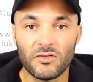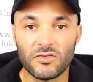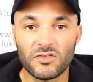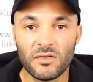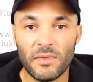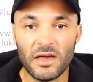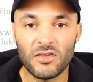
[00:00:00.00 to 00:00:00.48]

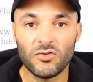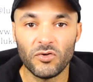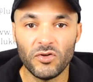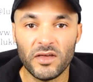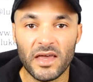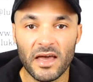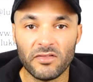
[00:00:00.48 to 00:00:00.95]
just to make sure
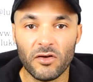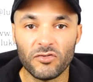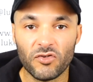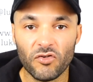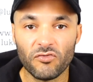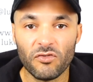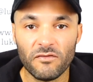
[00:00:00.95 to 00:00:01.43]
you get those
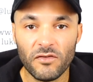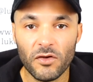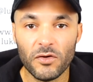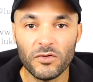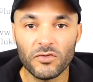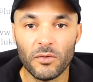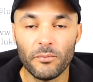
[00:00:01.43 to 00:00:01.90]
good
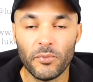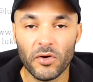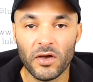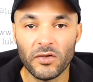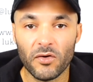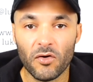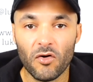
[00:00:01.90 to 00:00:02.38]
reviews on
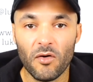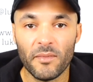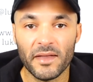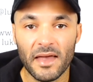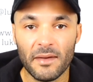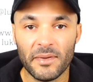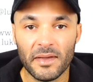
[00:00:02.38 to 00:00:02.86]
booking.com
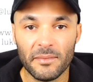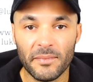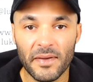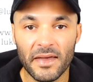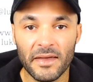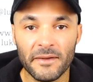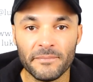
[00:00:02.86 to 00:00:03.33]
and
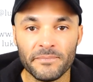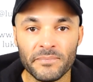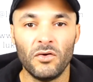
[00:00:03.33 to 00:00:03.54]
Airbnb.